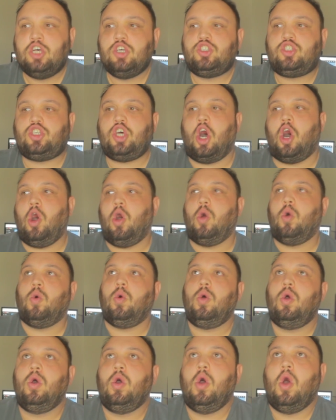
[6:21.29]

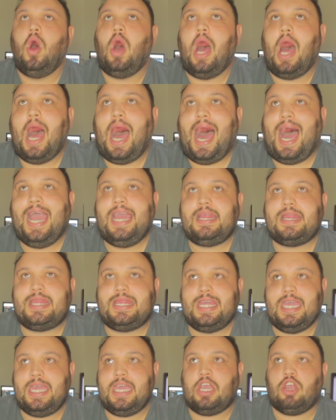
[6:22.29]
So I
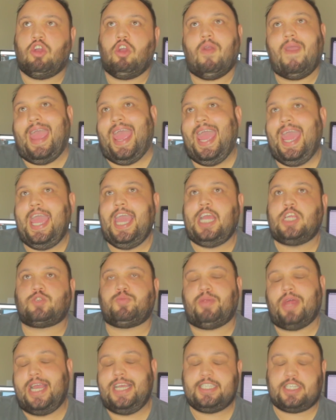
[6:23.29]
think her
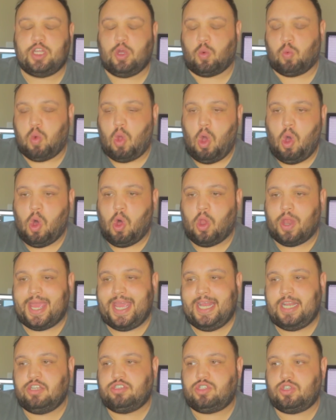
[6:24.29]
age plays a role
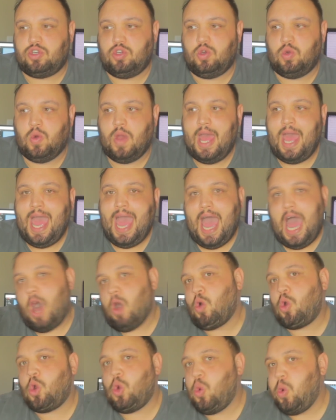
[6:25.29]
into
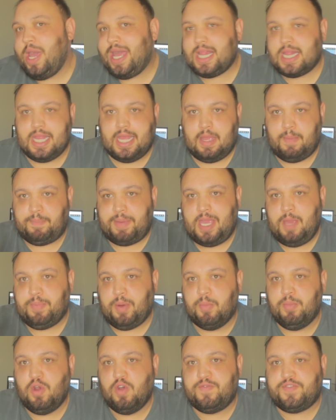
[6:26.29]
how quickly
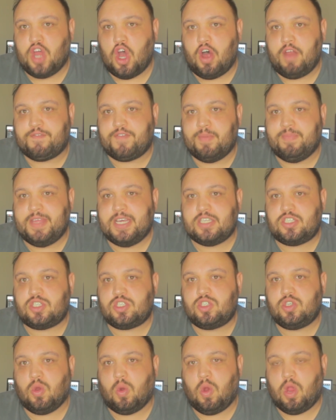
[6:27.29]
people moved on from this
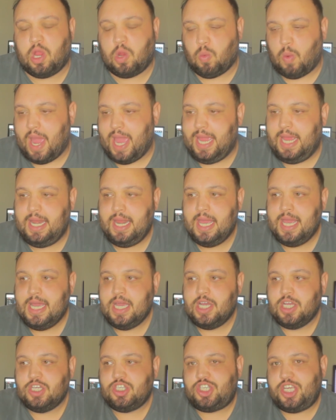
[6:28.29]
story, right?
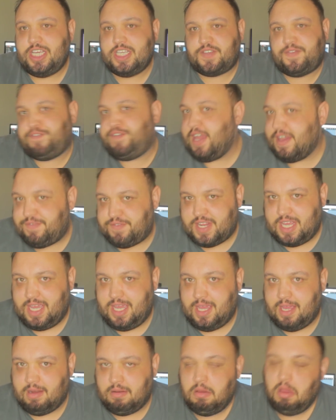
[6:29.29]
She's
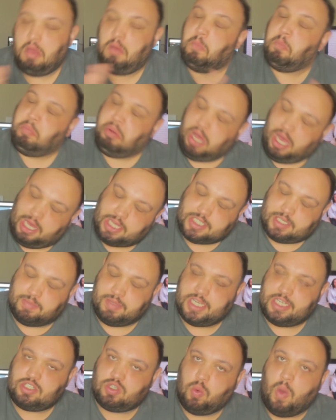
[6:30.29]
15,
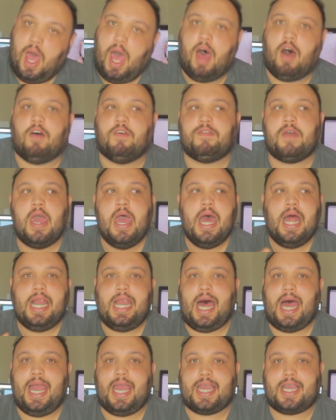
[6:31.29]
possibly 12.
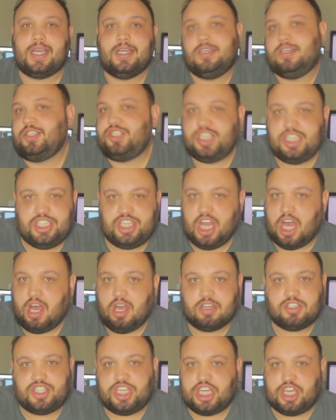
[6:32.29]
Like, she's
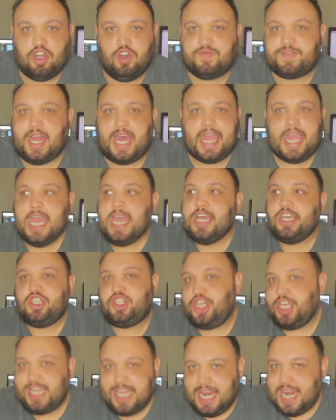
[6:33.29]
young, she goofed, like,
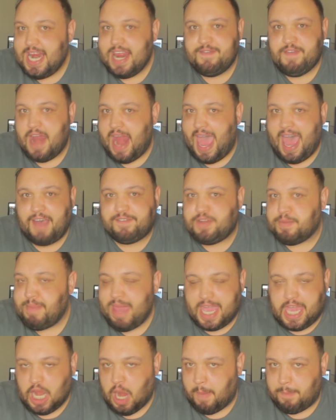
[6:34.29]
she didn't even have to
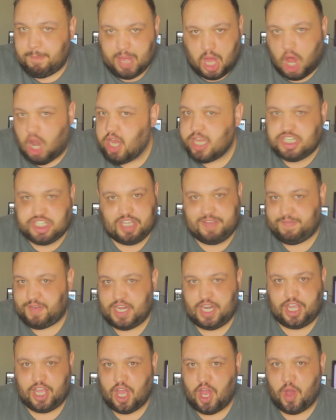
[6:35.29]
make an apology
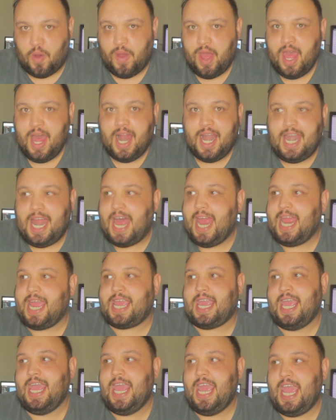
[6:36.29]
video.
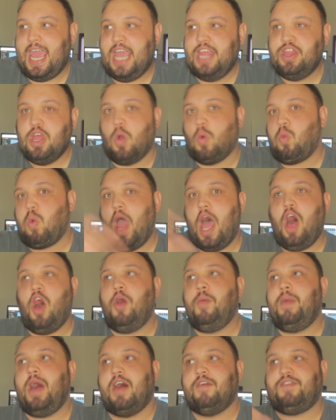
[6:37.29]
Like, in the
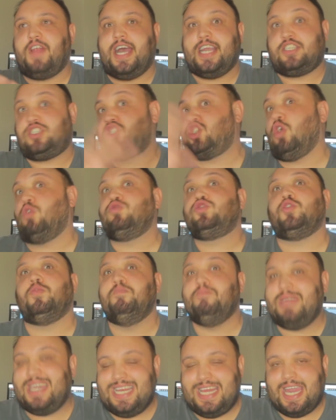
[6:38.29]
realm of like social
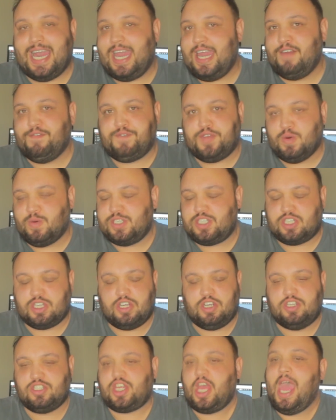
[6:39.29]
media
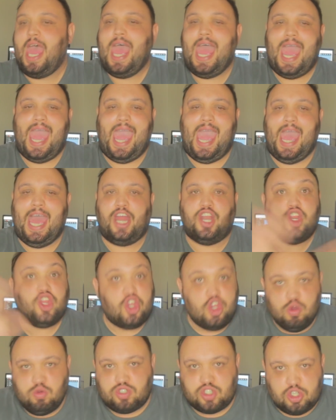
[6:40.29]
influencers and
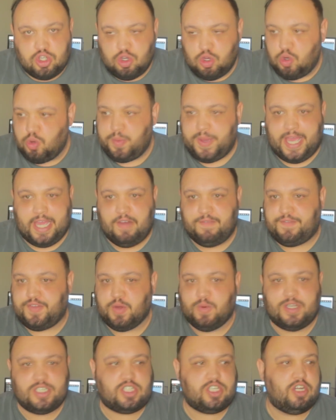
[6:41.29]
YouTube
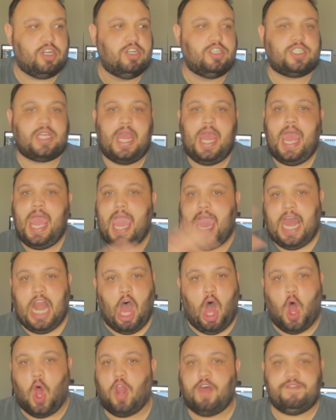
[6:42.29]
influencers
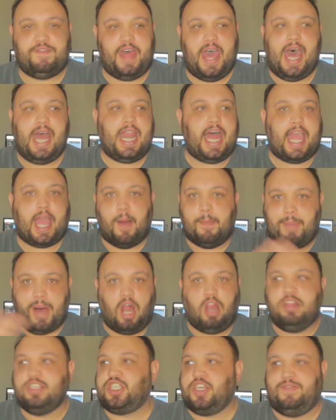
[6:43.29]
and all of that, like
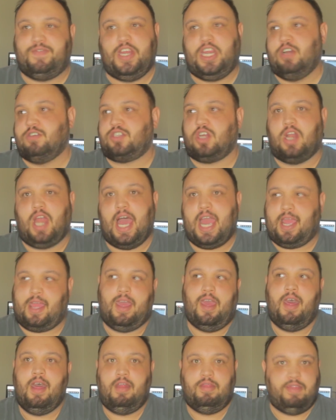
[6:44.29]
apology videos are
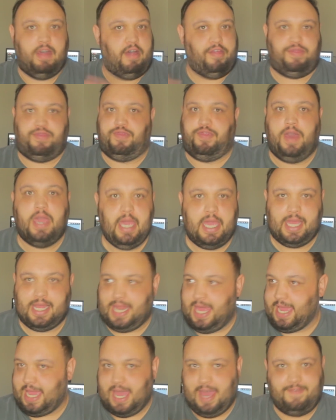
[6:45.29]
like the
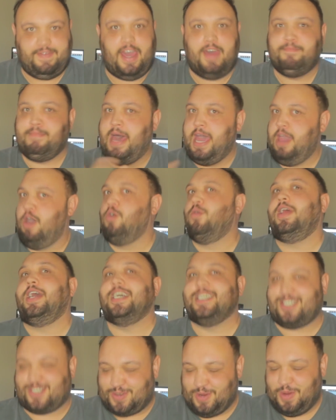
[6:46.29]
thing. Like I've had my own
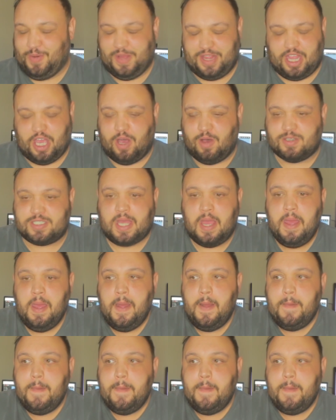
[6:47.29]
history with those.